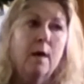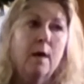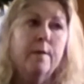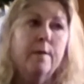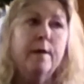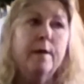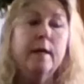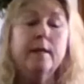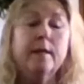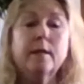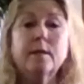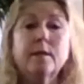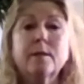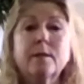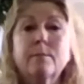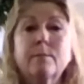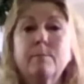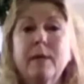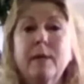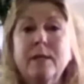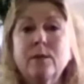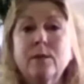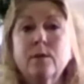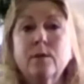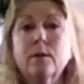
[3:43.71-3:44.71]
that is
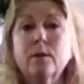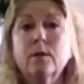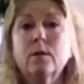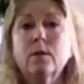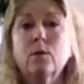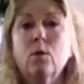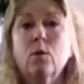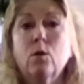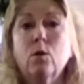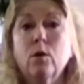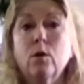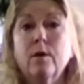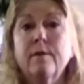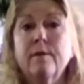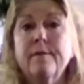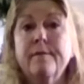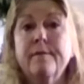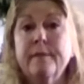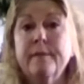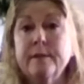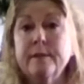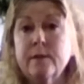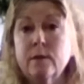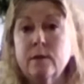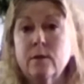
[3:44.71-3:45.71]
mental or
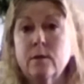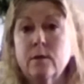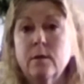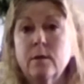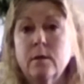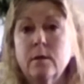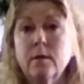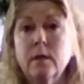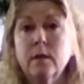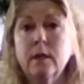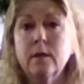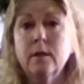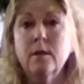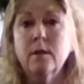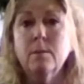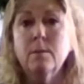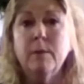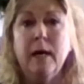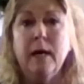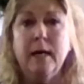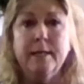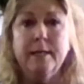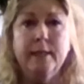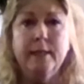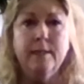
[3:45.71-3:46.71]
physical in the
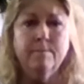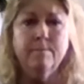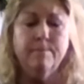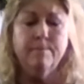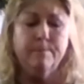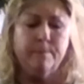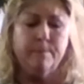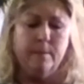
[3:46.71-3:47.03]
body.